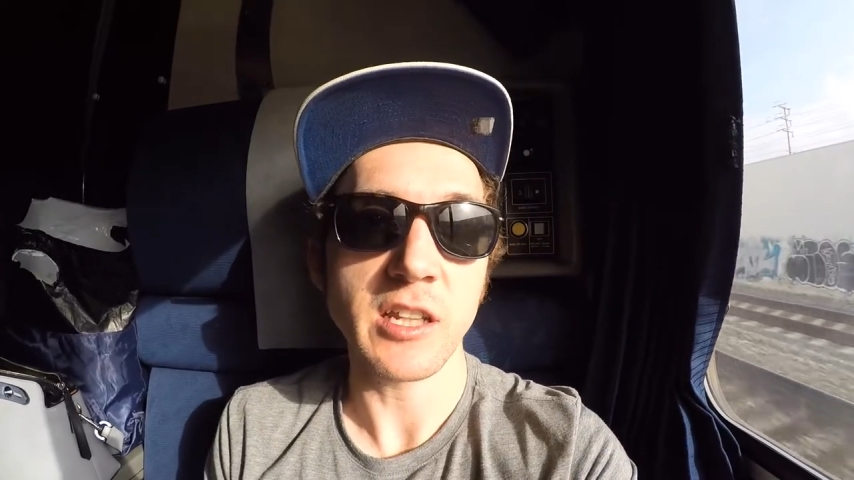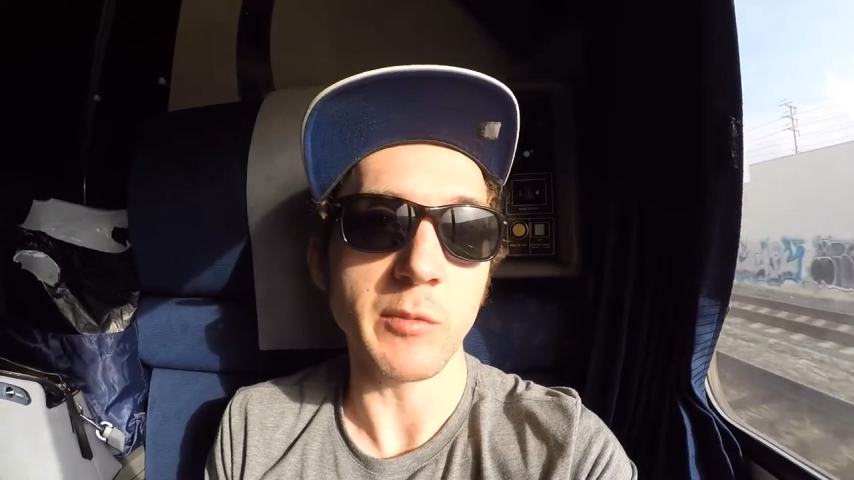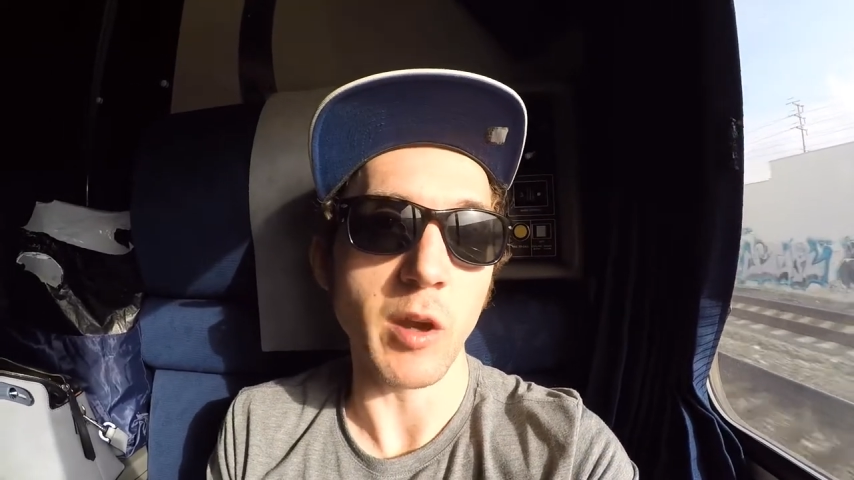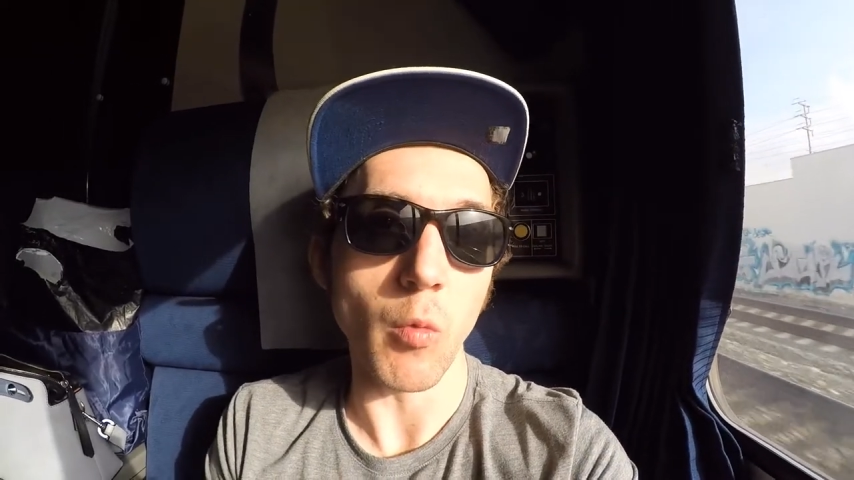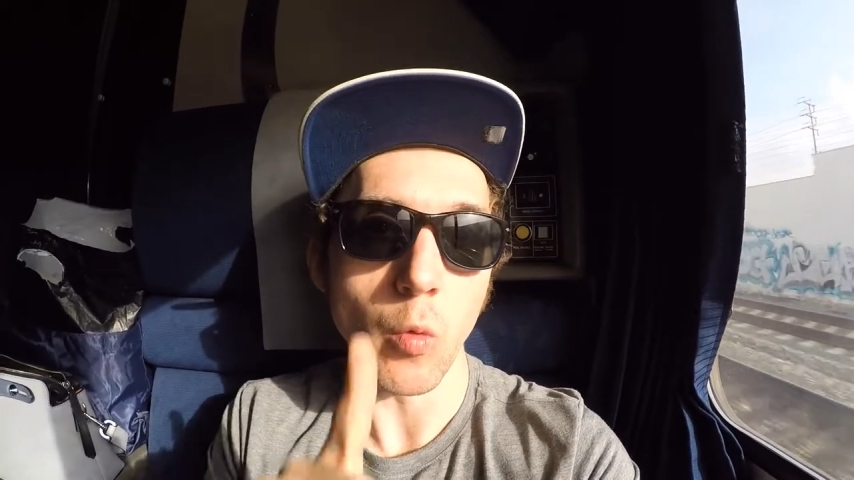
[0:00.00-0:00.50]

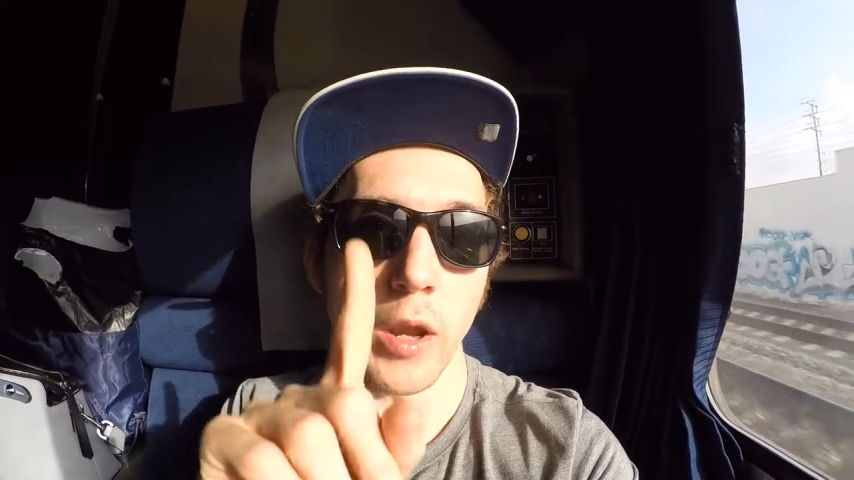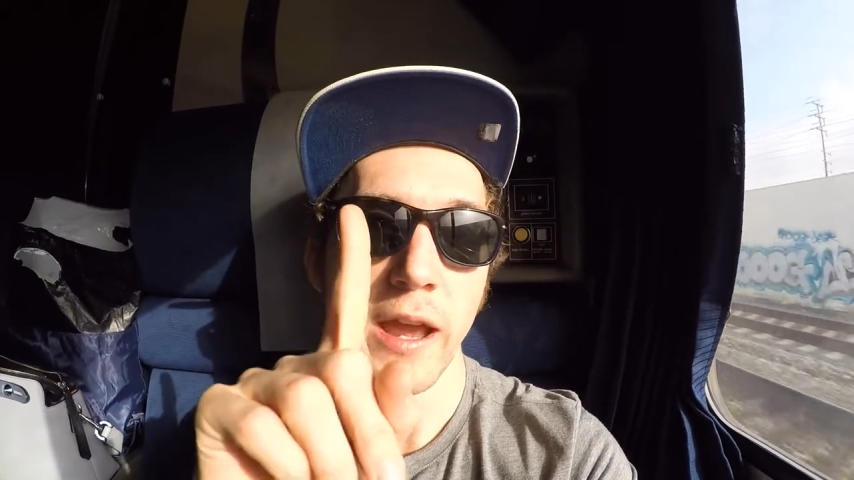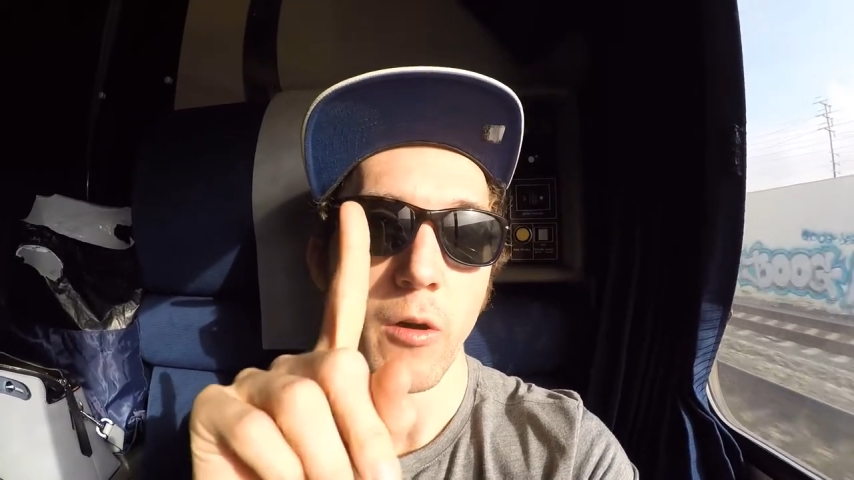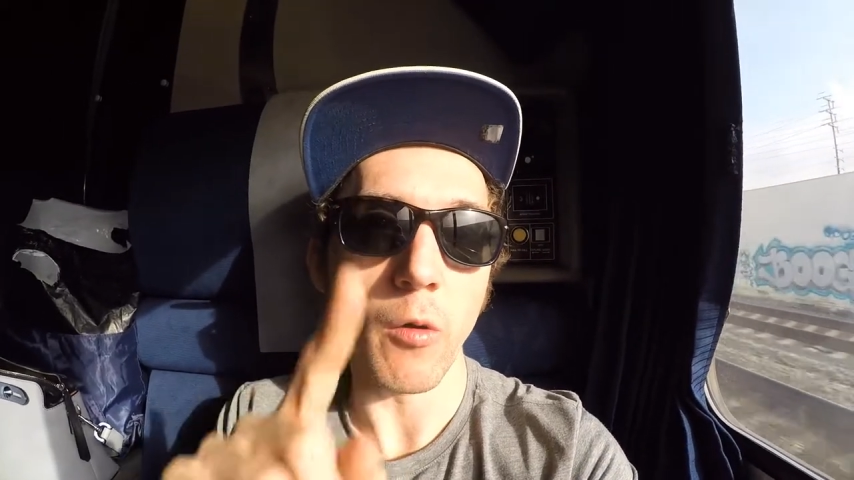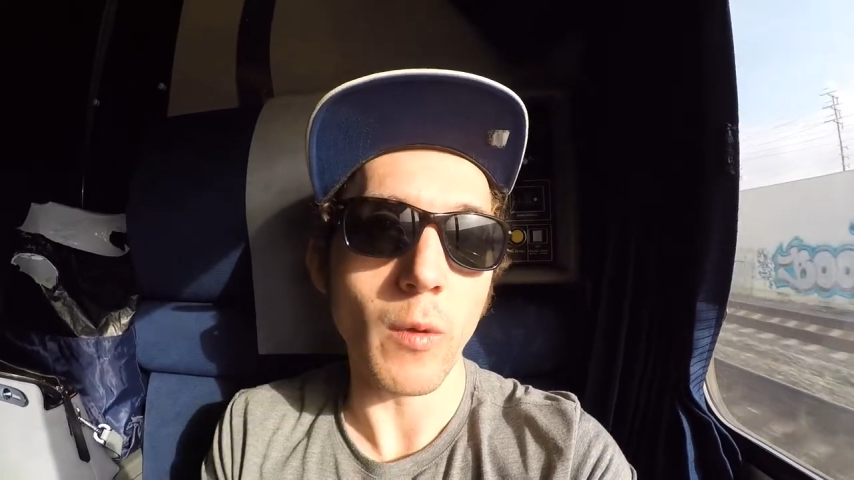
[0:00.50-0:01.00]
Then we got one
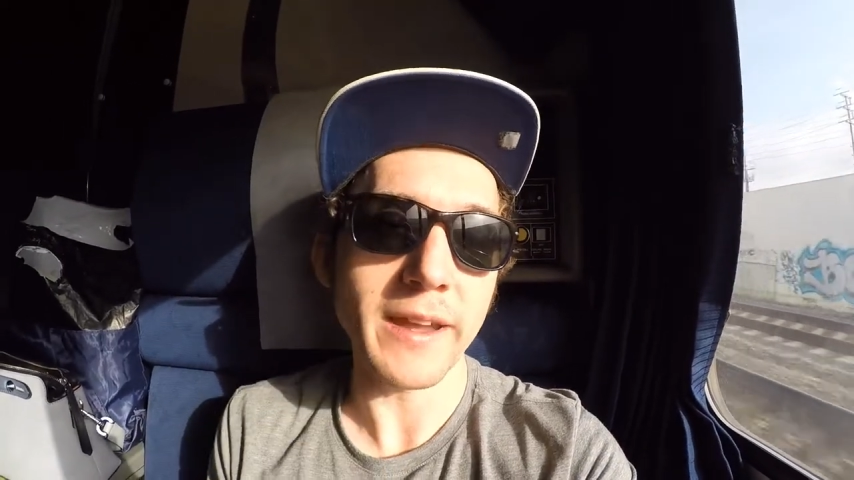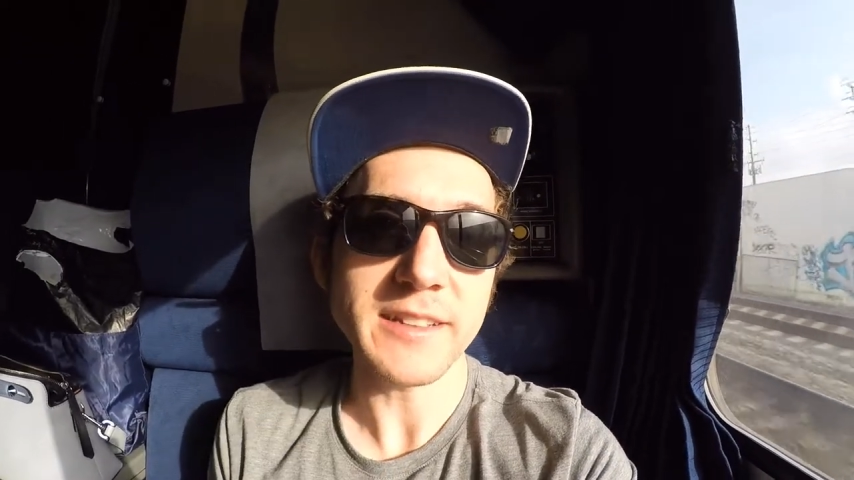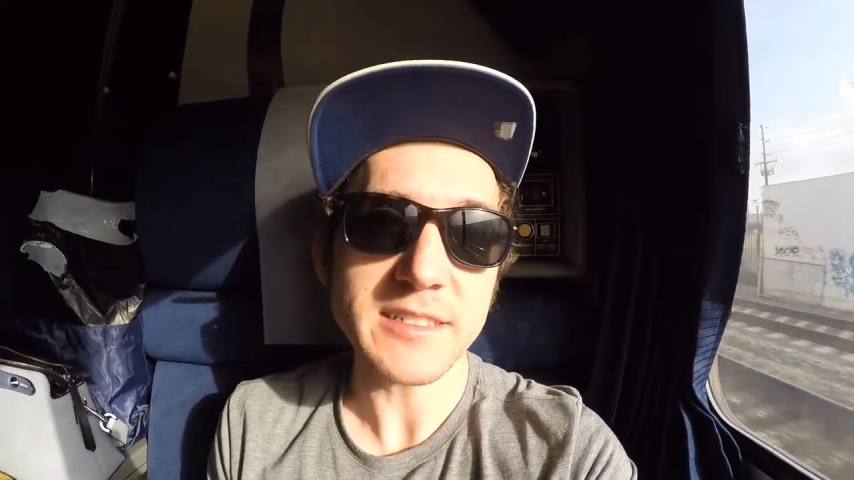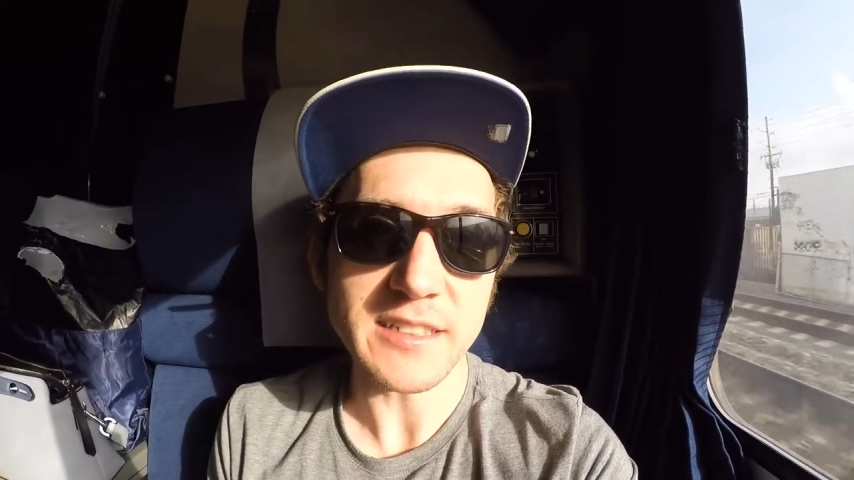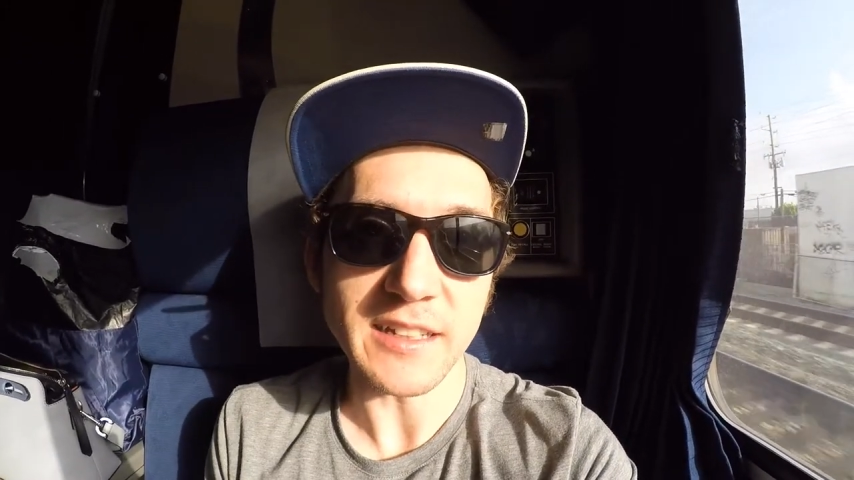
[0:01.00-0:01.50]
hour
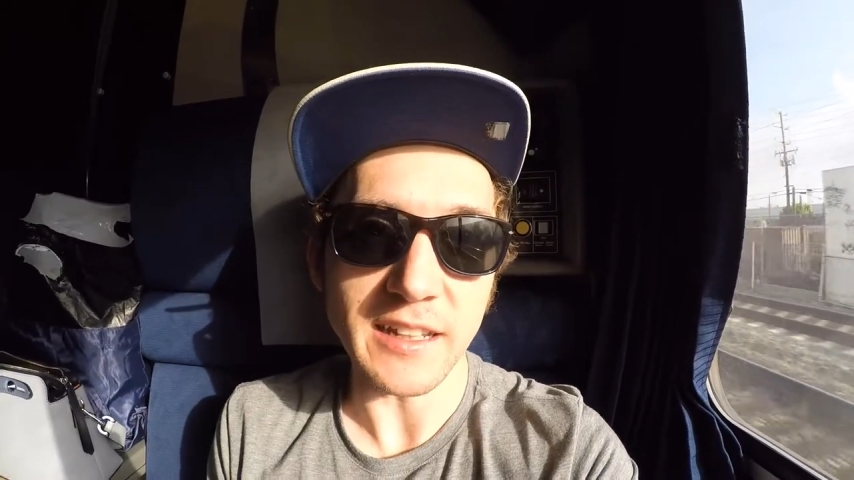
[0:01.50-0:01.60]
wait